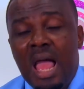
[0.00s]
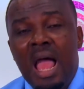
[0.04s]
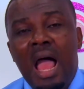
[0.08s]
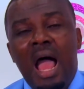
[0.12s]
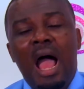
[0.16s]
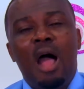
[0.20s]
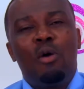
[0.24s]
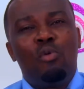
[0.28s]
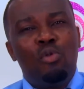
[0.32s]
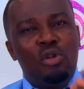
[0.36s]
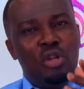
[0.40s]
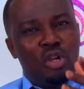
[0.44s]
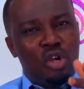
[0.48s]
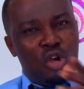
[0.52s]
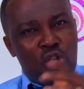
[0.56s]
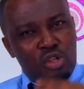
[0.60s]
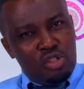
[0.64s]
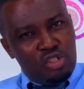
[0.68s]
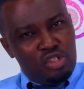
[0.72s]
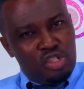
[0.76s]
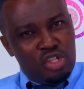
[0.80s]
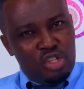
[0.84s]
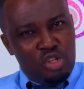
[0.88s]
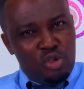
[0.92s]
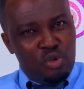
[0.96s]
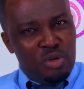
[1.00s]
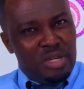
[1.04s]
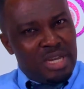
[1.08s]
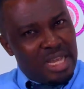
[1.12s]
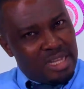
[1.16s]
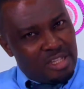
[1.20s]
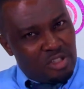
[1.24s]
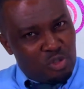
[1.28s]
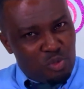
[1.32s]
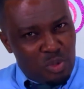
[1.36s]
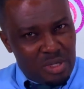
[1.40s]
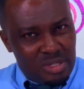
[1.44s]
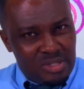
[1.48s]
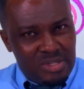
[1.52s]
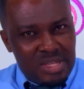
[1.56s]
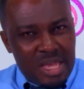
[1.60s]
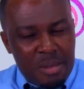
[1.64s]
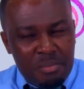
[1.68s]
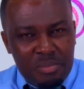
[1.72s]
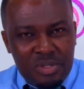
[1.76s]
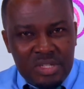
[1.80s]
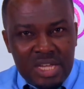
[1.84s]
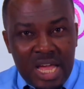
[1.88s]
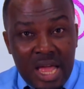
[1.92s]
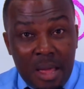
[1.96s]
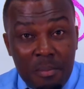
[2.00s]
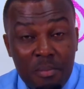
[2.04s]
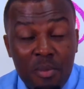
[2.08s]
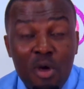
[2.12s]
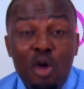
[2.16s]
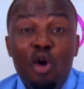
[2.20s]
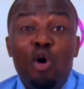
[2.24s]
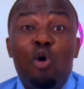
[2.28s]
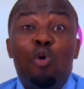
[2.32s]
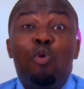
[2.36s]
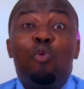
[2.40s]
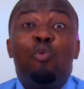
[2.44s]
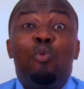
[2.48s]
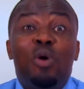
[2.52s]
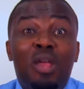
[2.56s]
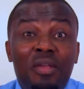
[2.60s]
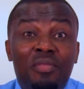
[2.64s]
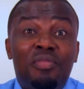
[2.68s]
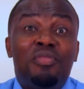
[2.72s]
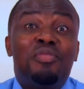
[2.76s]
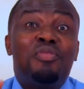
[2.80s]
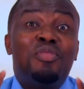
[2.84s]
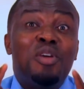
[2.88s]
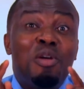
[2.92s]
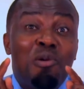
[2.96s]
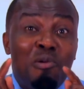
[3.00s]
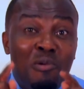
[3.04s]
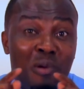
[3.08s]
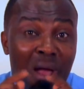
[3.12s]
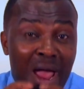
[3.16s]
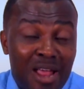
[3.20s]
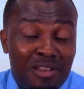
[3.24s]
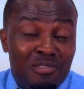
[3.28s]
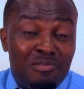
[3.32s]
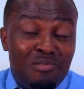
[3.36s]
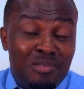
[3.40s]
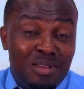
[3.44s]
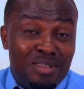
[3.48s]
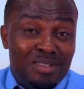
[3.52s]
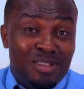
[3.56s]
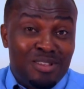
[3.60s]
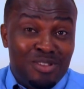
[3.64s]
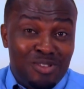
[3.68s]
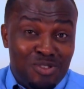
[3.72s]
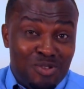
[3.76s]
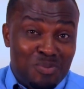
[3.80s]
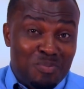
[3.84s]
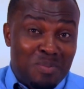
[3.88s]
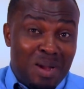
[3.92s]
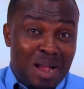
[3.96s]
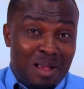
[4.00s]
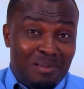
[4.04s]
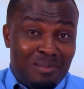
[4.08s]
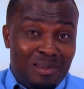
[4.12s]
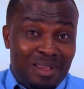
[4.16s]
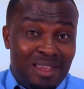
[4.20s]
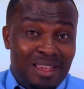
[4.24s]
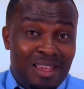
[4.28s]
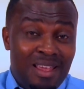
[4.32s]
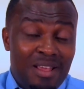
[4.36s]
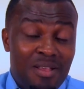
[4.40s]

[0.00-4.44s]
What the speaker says: I will continue next week, same time, with the right reason to marry.